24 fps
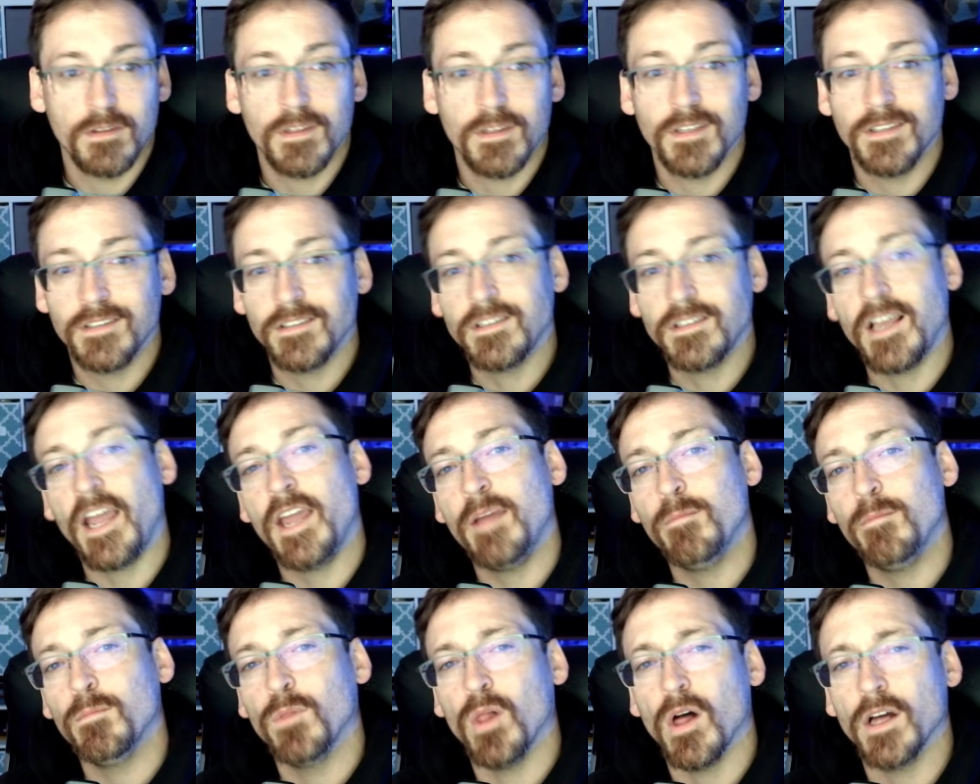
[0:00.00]
The
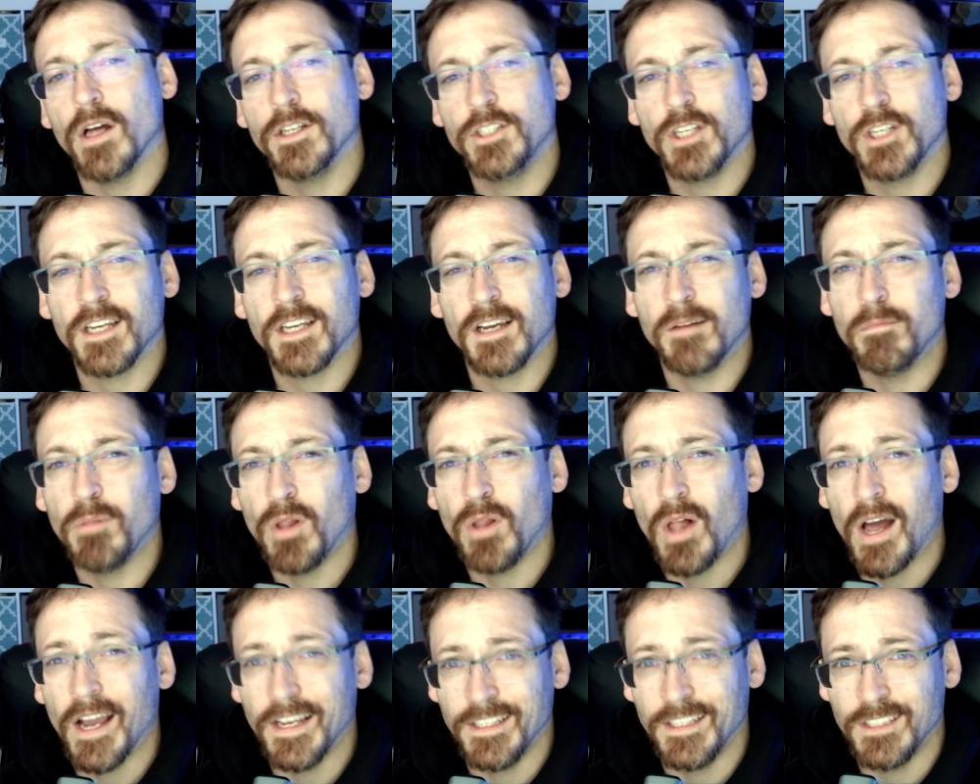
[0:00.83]
same logic
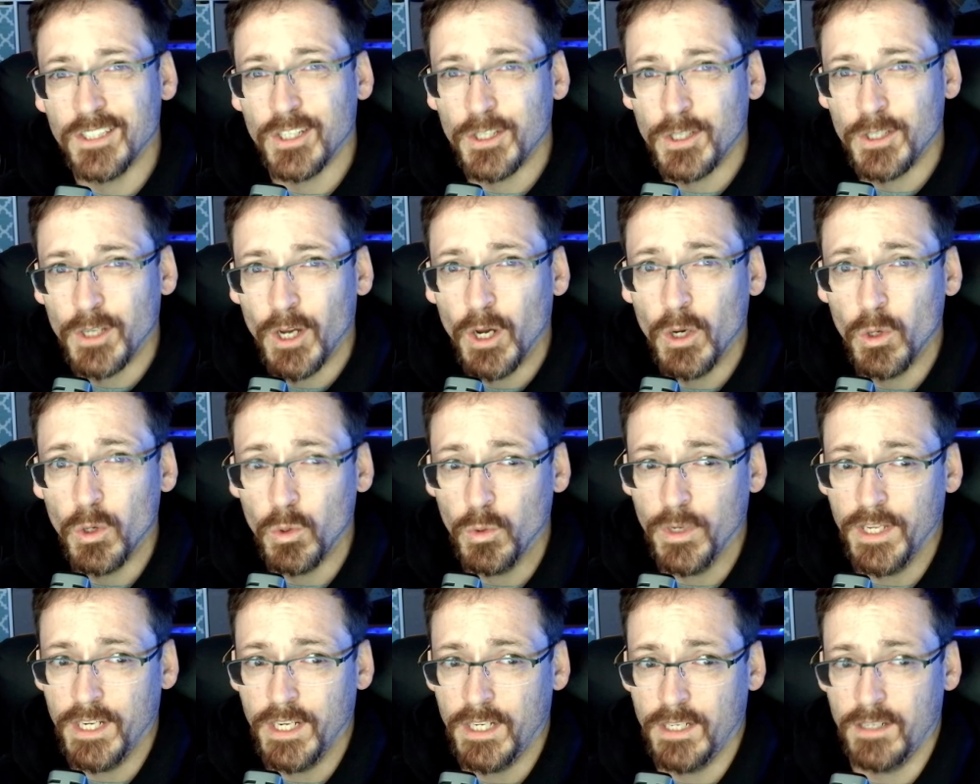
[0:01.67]
applies to
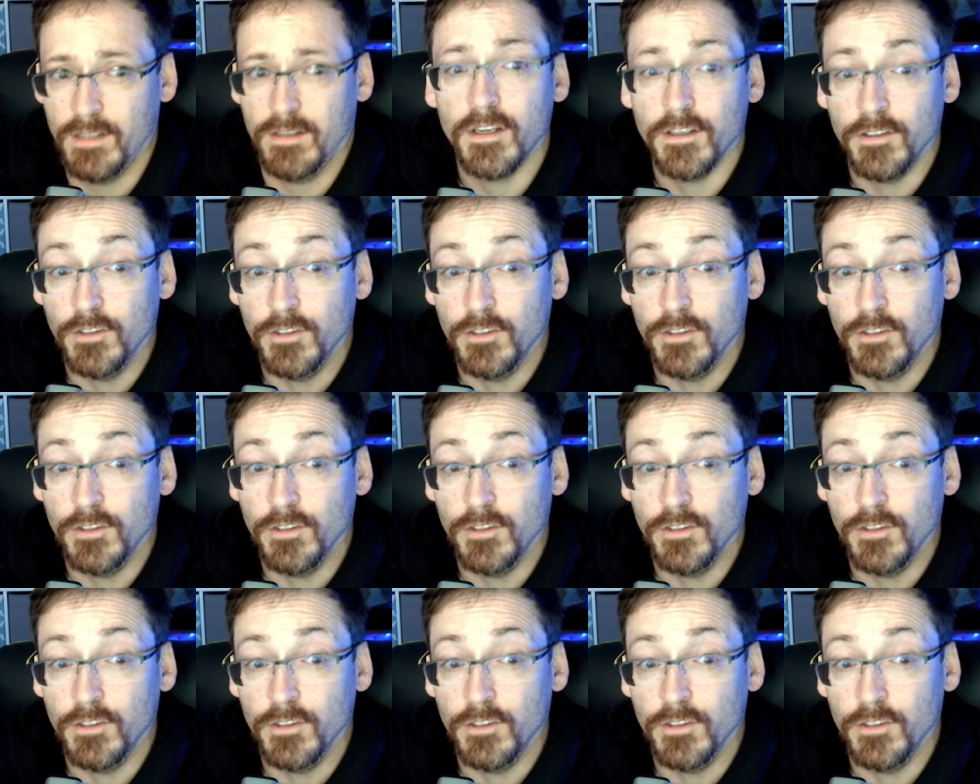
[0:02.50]
coding.